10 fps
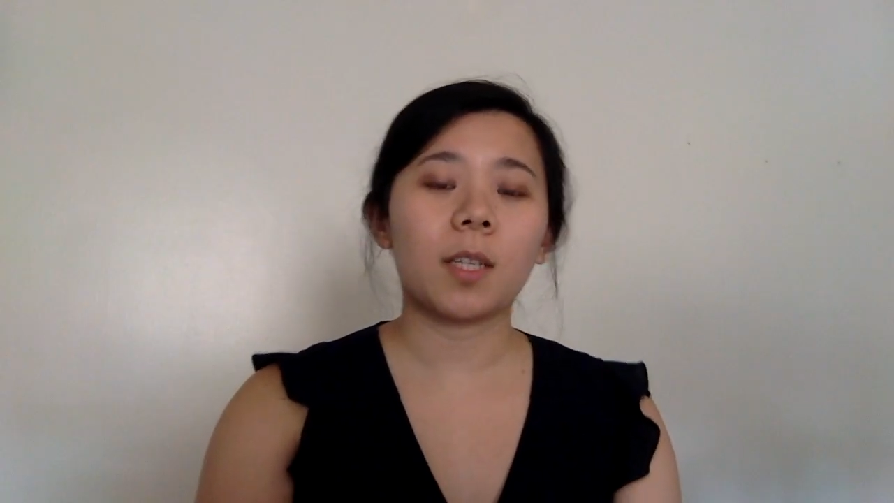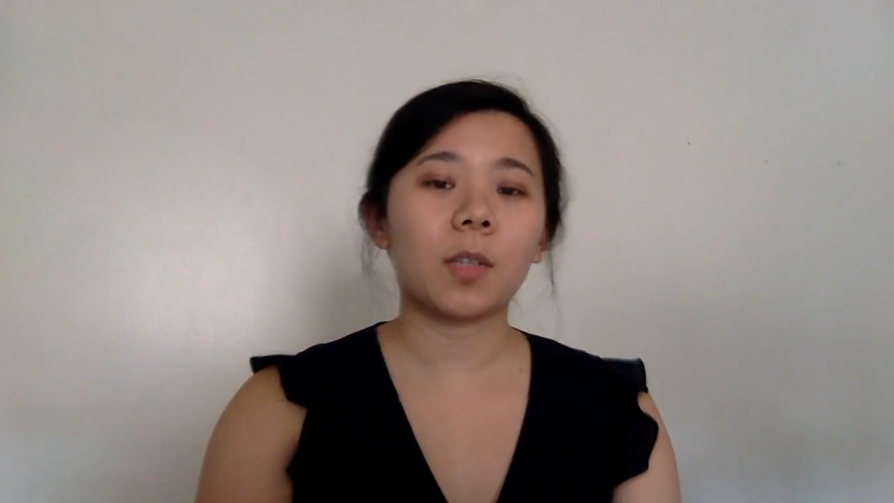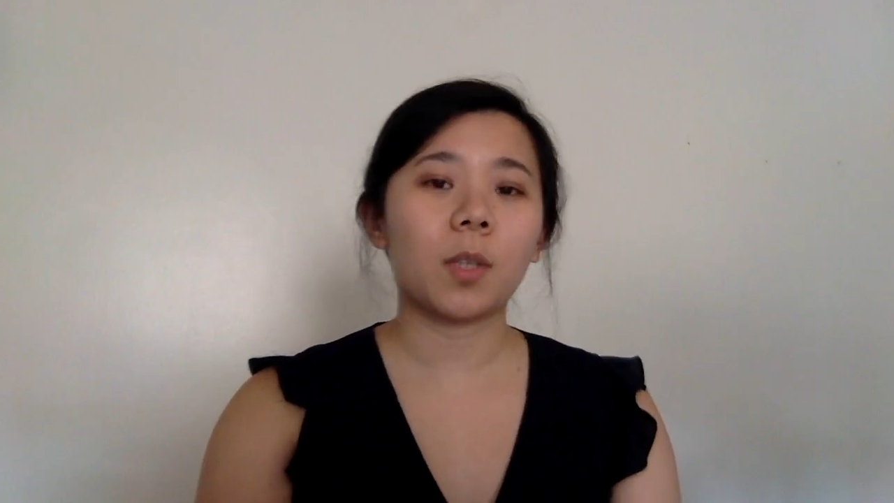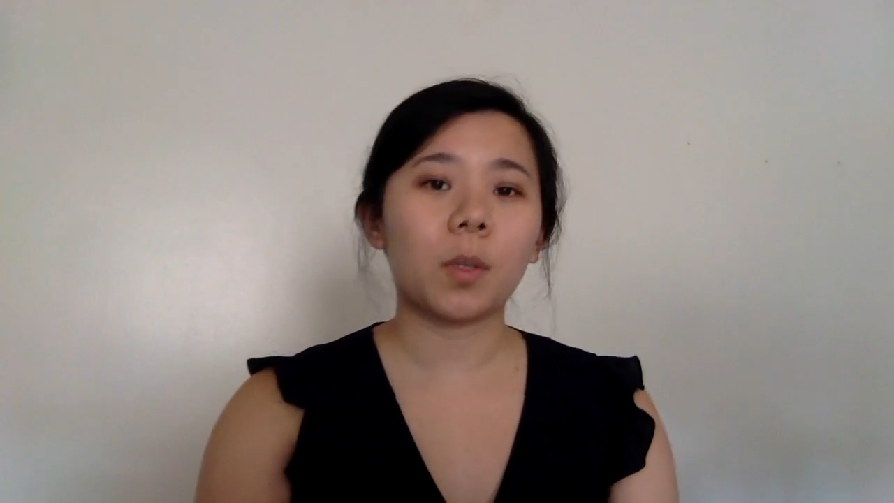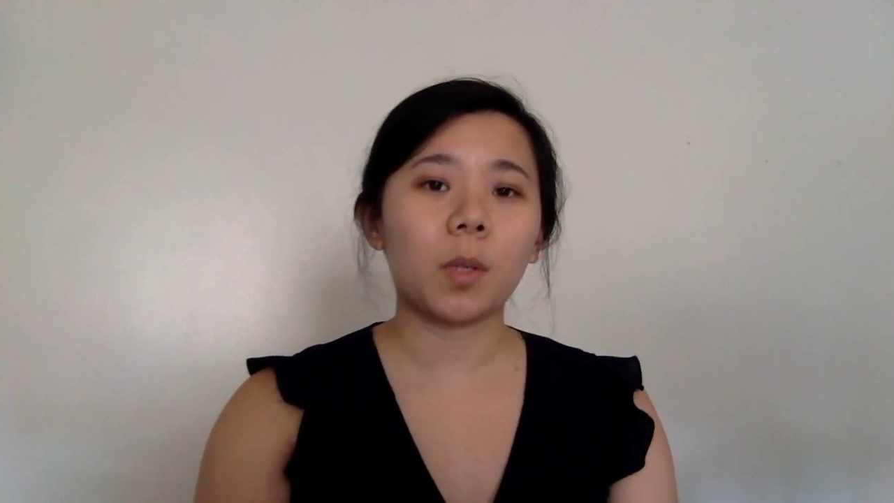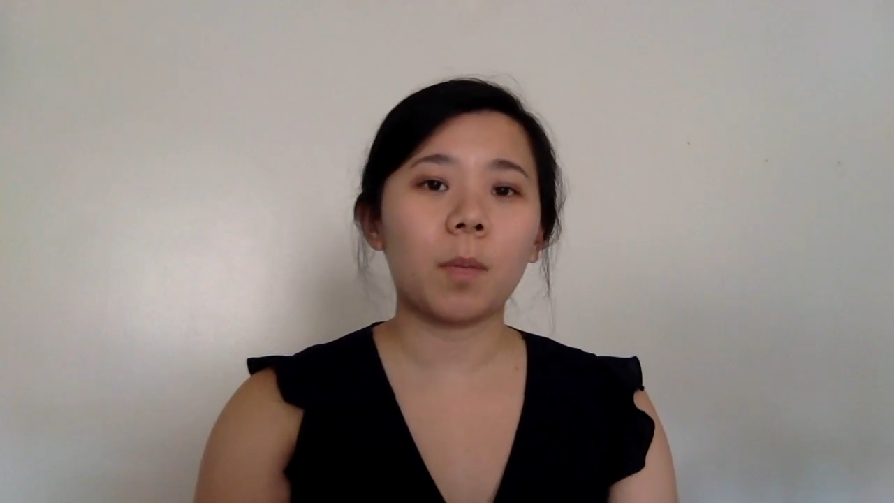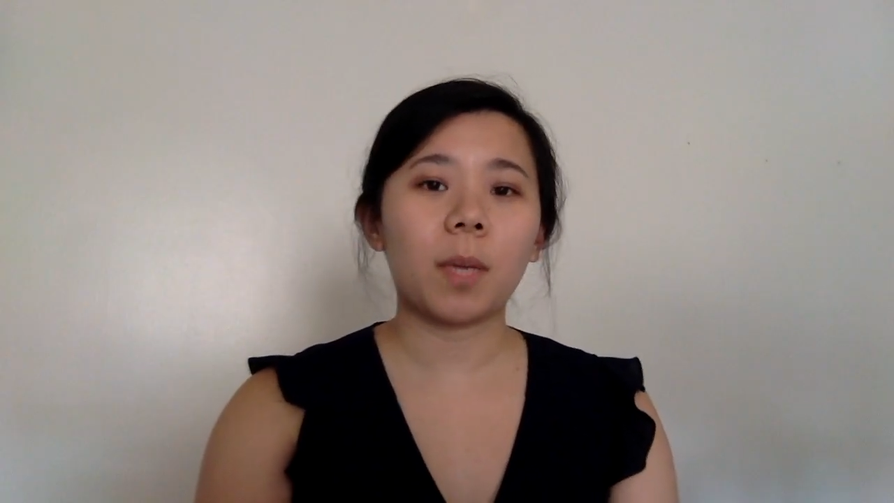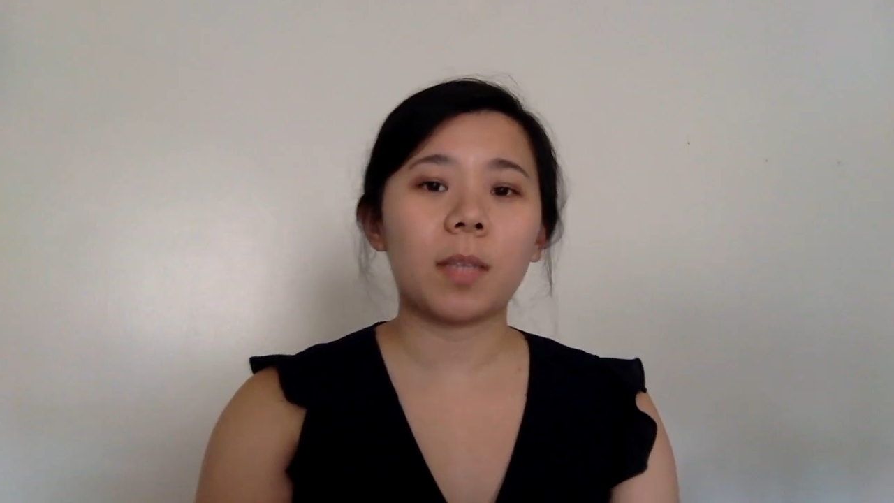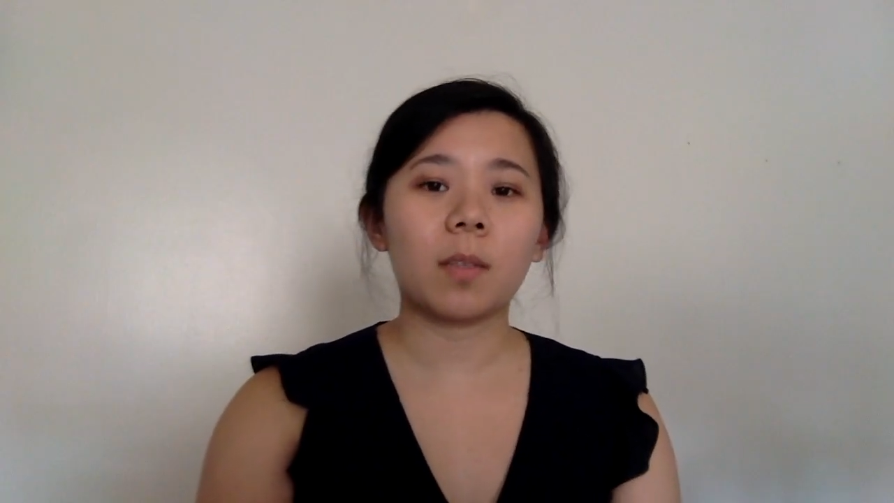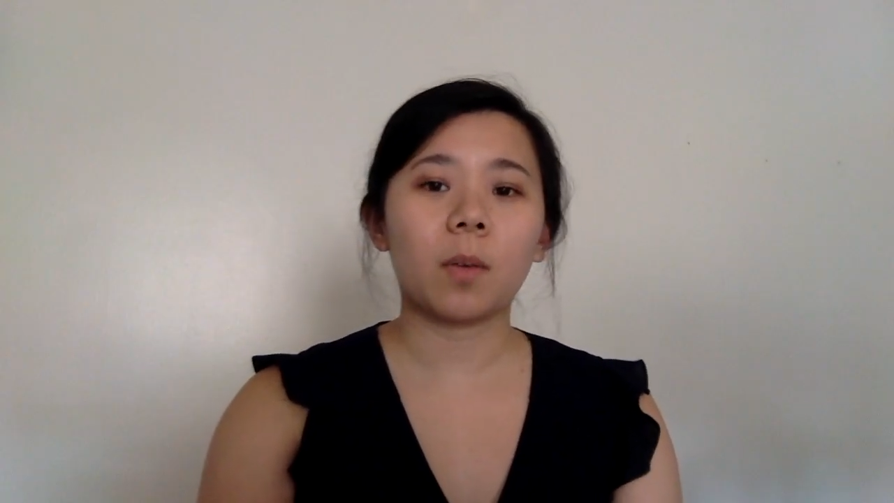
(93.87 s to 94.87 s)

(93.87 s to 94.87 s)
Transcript: Little Tokyo-based